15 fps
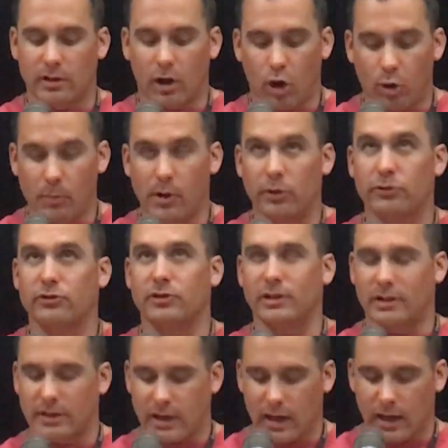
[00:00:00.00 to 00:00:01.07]
almost
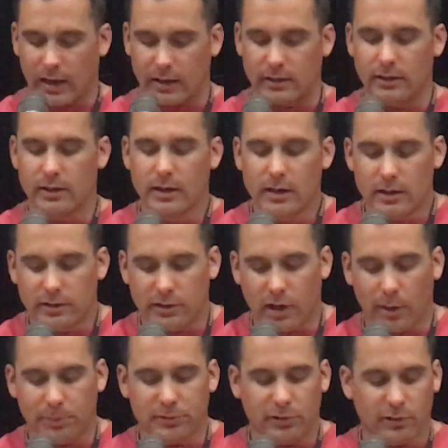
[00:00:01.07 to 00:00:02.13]
denied the
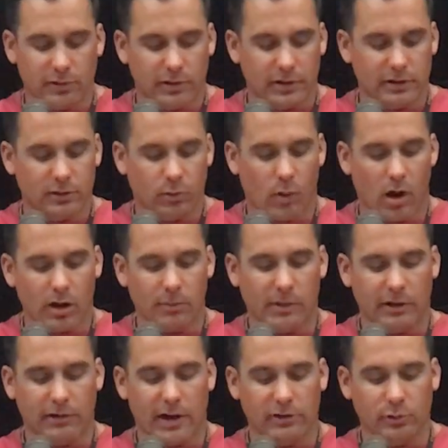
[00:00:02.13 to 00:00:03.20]
opportunity to walk at my
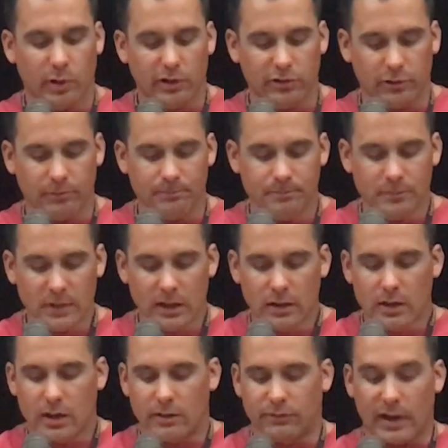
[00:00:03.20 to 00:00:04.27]
graduation.
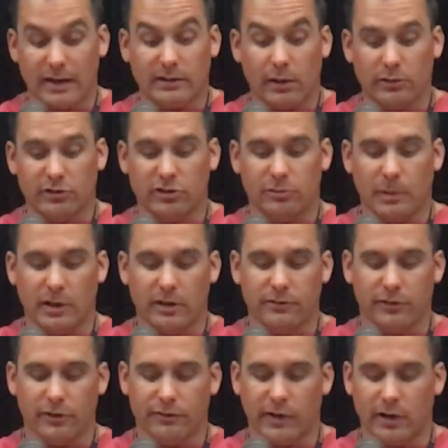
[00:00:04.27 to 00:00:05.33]
In fact, I was suspended
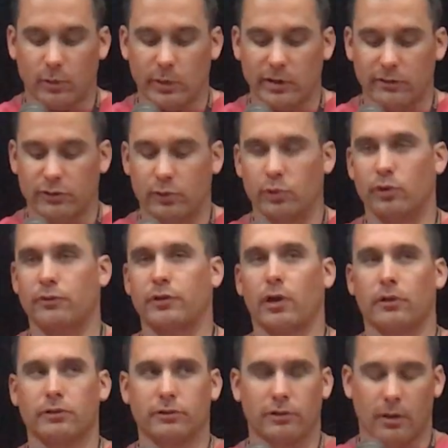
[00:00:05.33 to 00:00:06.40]
for the final week of school for
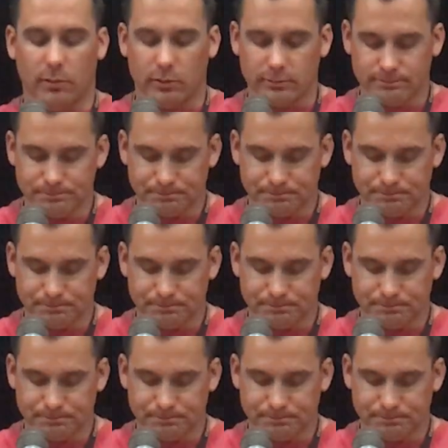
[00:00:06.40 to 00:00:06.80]
causing trouble.